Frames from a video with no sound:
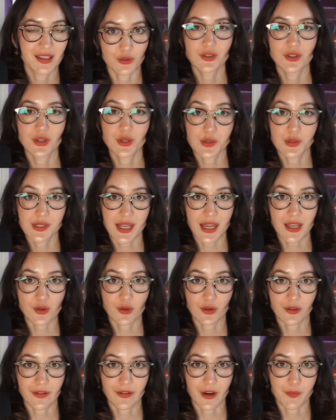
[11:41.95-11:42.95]
to set your
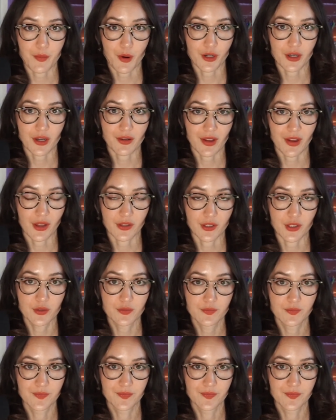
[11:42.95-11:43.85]
fair market value.